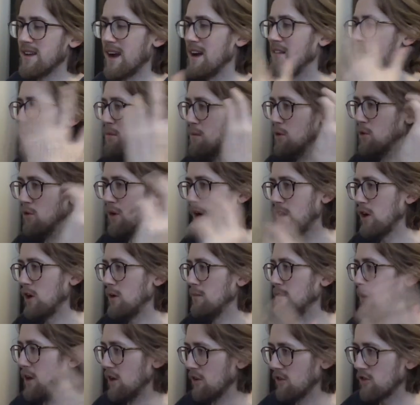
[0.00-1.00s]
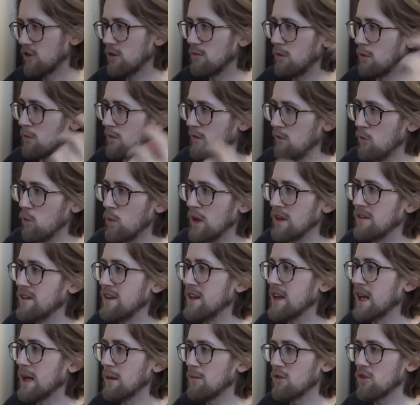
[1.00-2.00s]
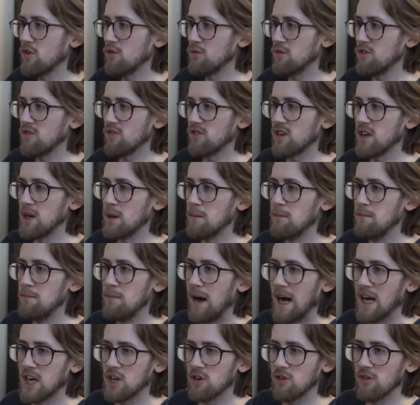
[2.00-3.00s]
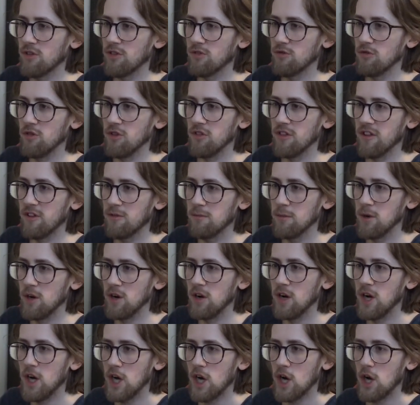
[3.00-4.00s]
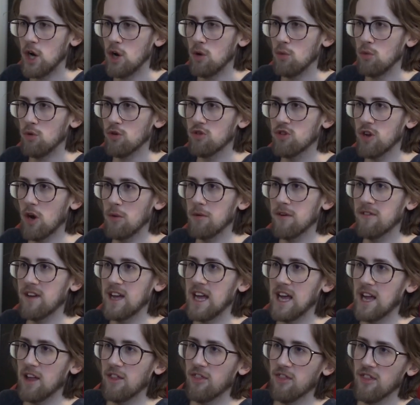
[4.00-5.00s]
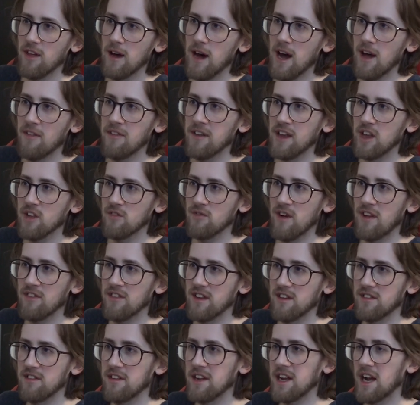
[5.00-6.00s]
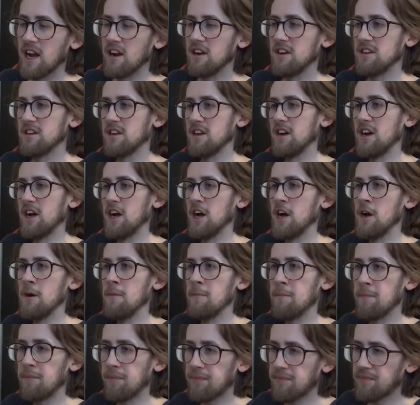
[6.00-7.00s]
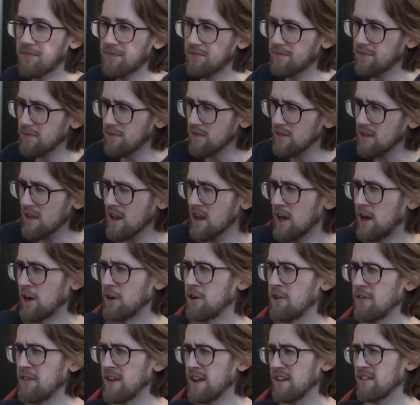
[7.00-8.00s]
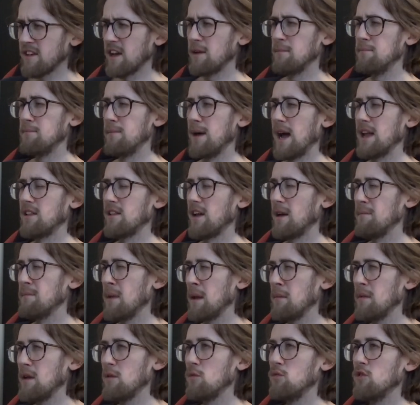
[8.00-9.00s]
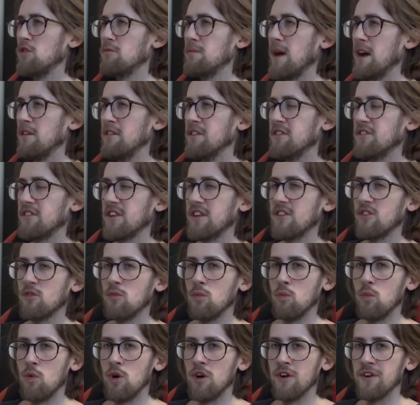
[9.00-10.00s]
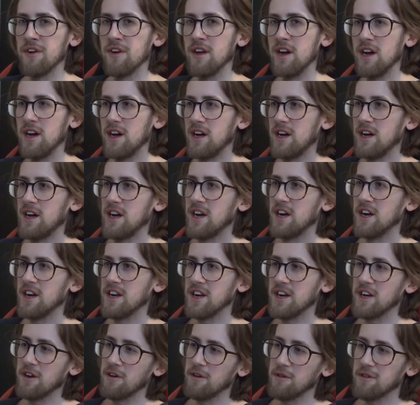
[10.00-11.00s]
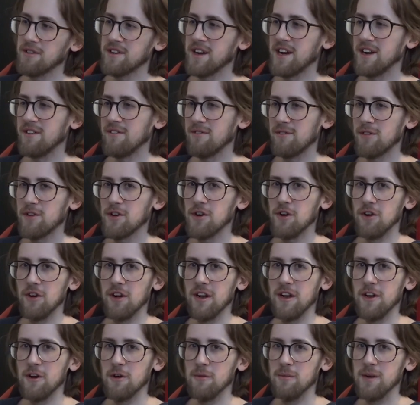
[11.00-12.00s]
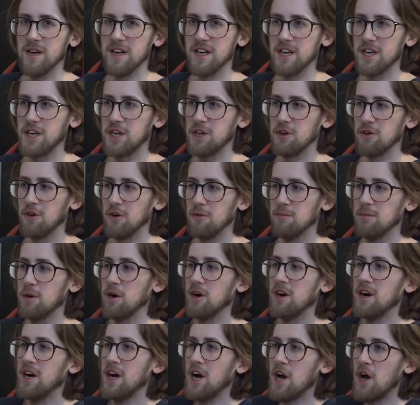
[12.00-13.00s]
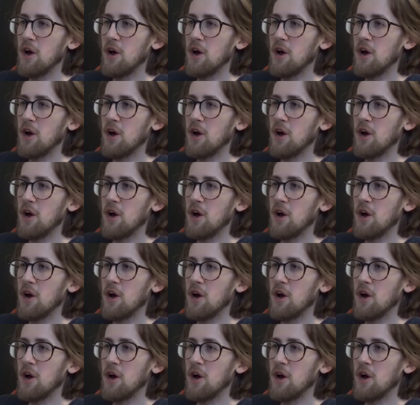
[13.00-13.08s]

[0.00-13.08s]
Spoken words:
terrible. I can't be able to come up with witty names because we're just gonna bash on through this, but we'll start with Keith. I think he's a fantastic character. I do think he's had better, maybe he was better in season 1, and you know, he was kind of cut a little bit short, but